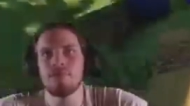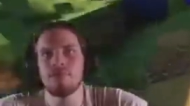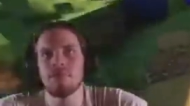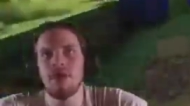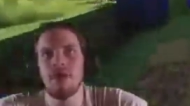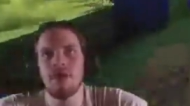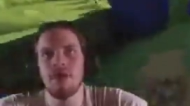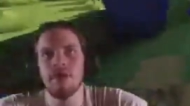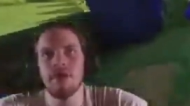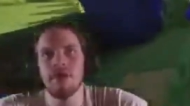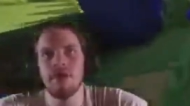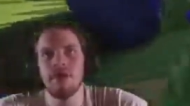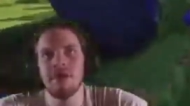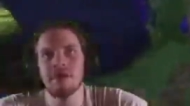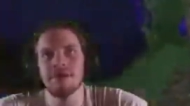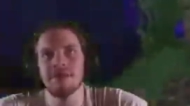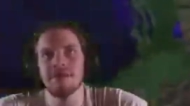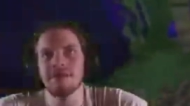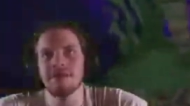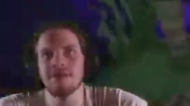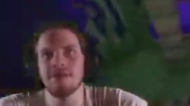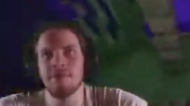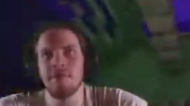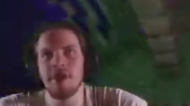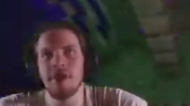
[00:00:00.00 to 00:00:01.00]
Ah, oh, nice.
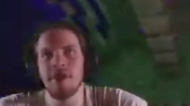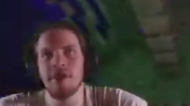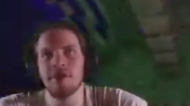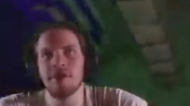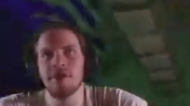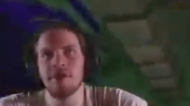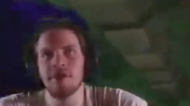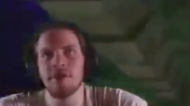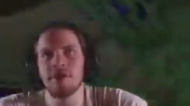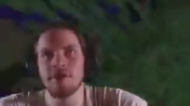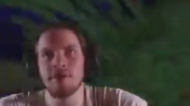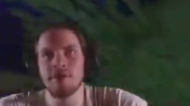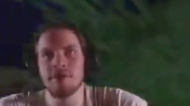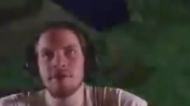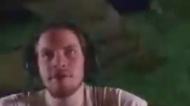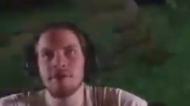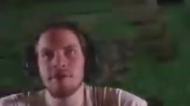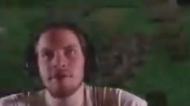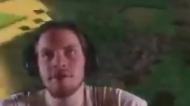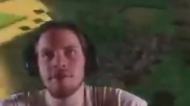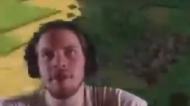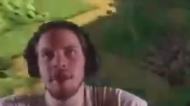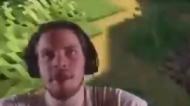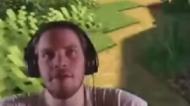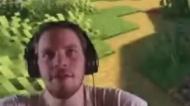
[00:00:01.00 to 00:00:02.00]
There's a bed here.
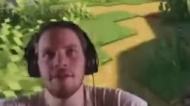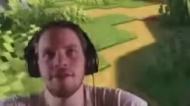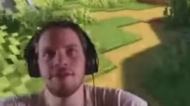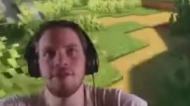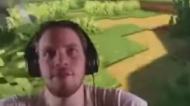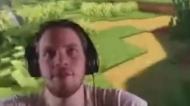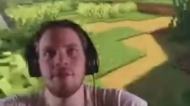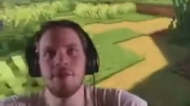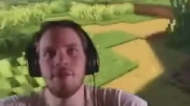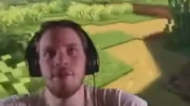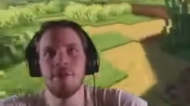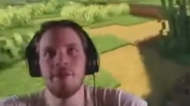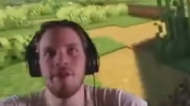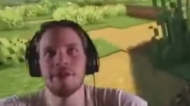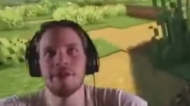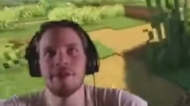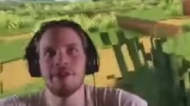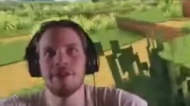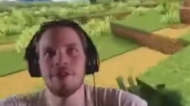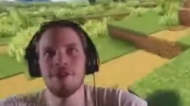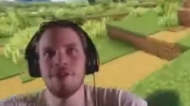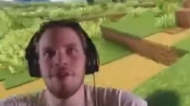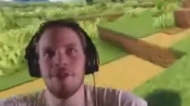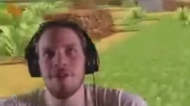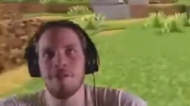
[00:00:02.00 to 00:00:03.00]
I think someone already
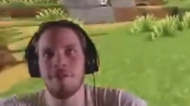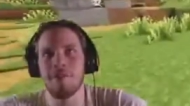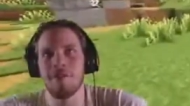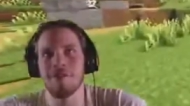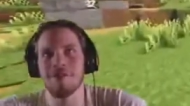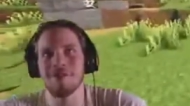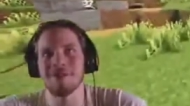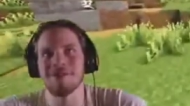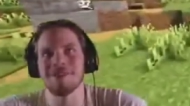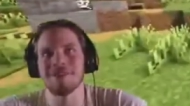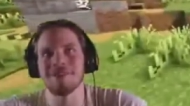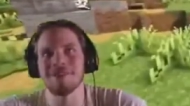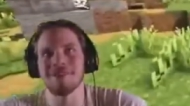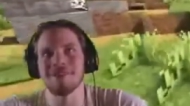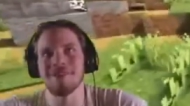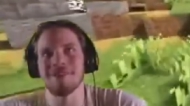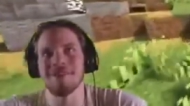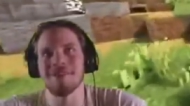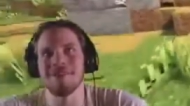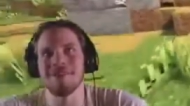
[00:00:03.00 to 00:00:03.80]
killed all the pillagers in here.